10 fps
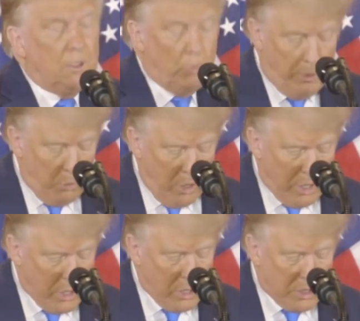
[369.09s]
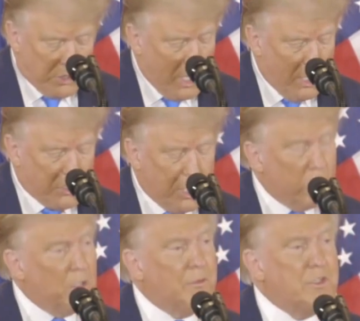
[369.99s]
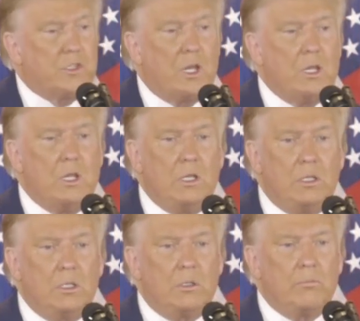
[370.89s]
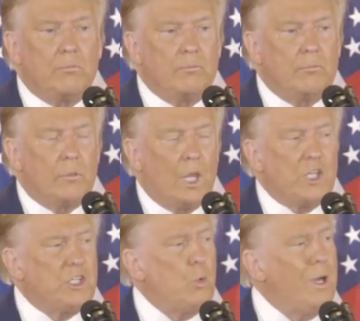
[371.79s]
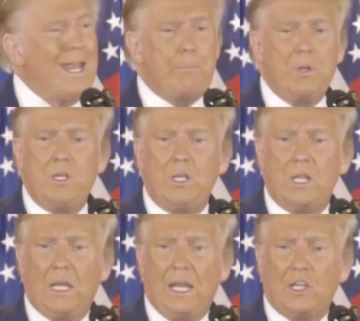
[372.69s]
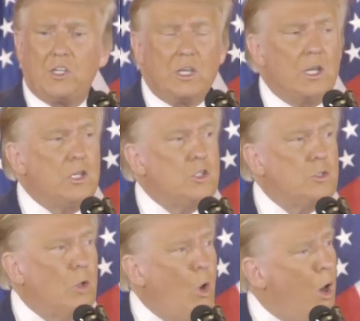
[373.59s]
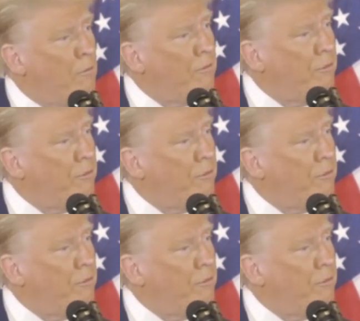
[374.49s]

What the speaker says: We won states, and all of a sudden, I said, what happened to the election? It's off.